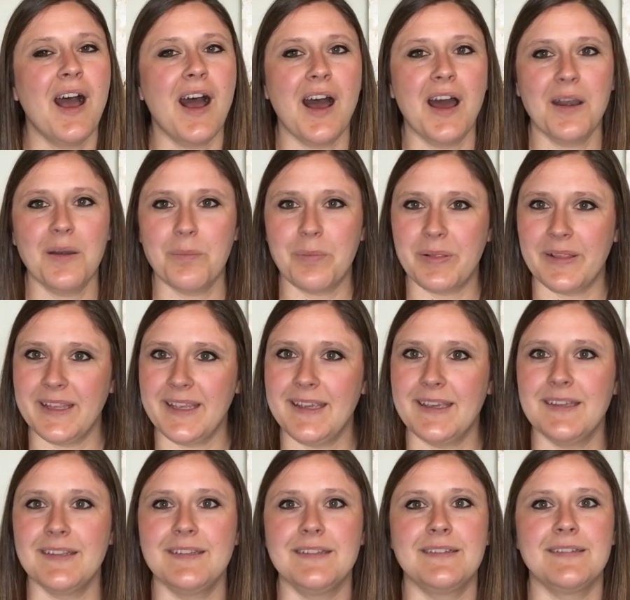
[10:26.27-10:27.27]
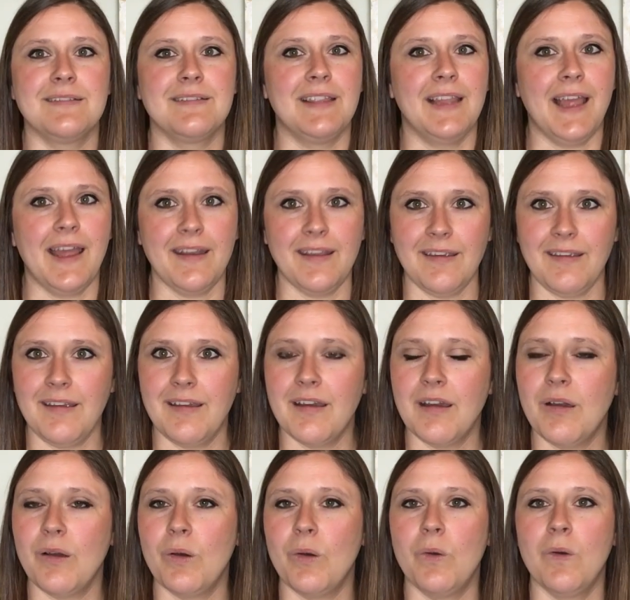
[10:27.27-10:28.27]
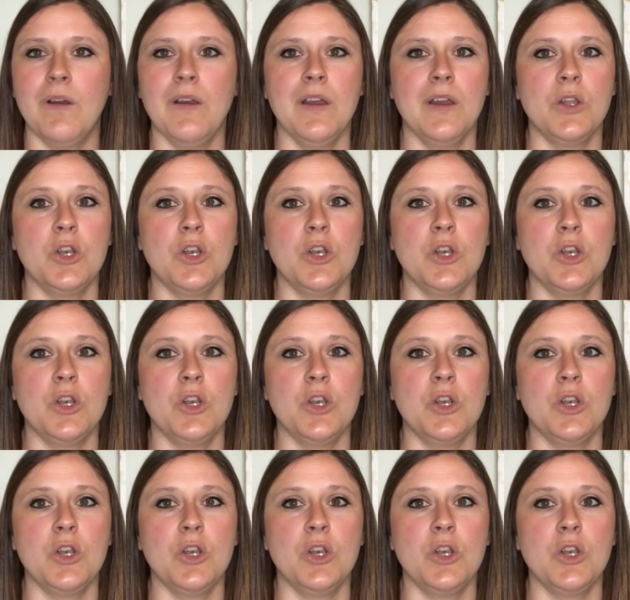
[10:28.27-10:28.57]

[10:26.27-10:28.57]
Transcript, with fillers: unplanned letting go,